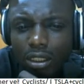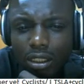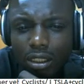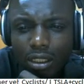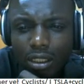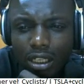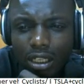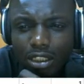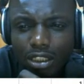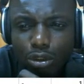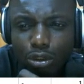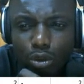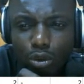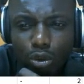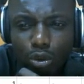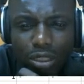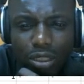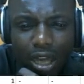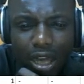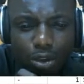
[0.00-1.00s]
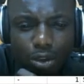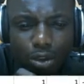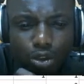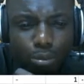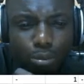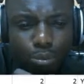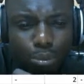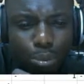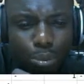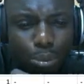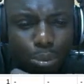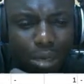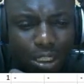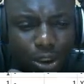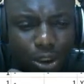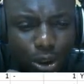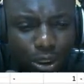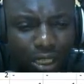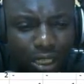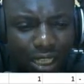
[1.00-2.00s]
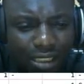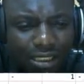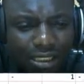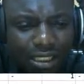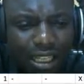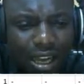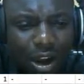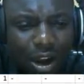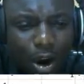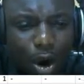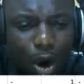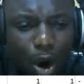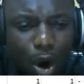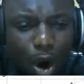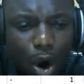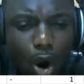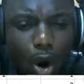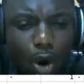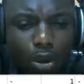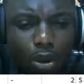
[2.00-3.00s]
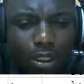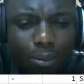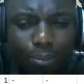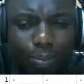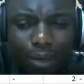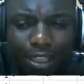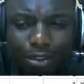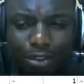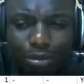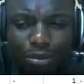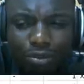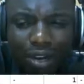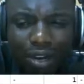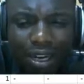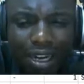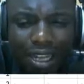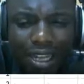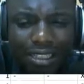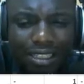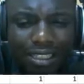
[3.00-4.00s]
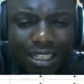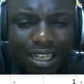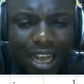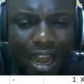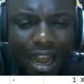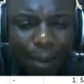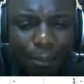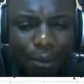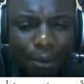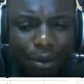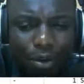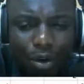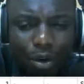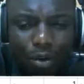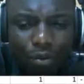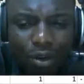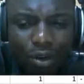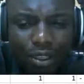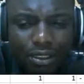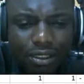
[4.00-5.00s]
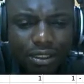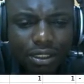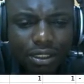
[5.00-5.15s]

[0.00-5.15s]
let's go down to make sure that all the parts we've highlighted are being covered.